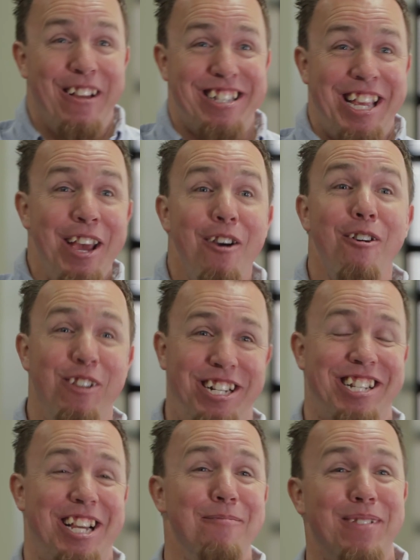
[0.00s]
It's huge.
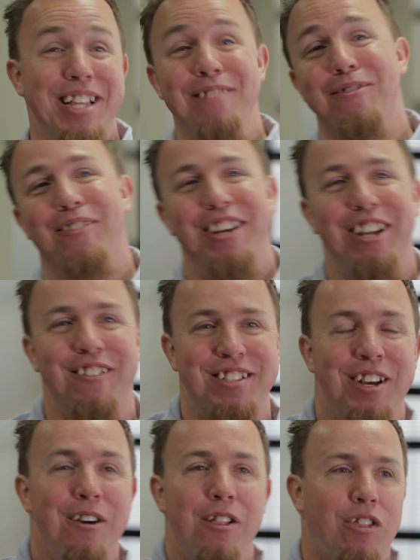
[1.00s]
It's unbelievable. You know, it's
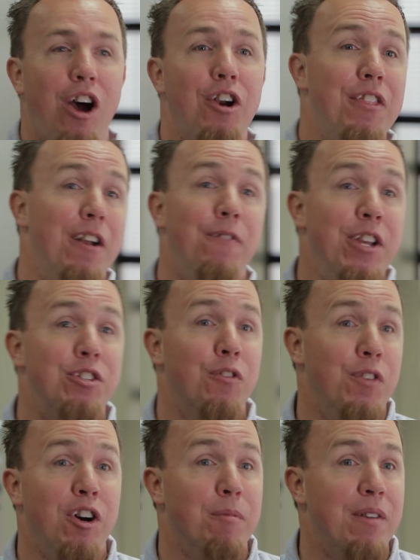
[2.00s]
longer than a feature
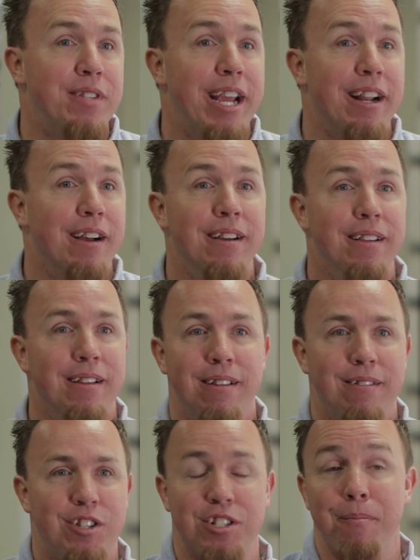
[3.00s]
film of data,
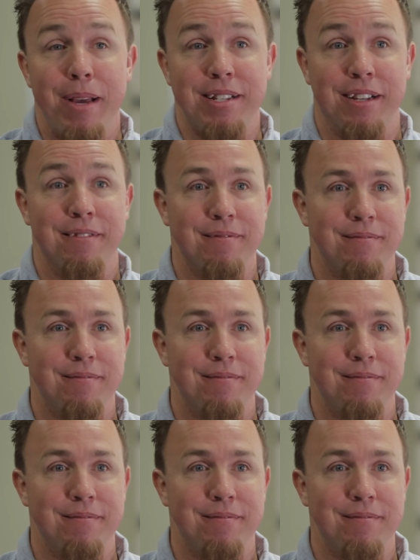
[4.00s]
which is amazing.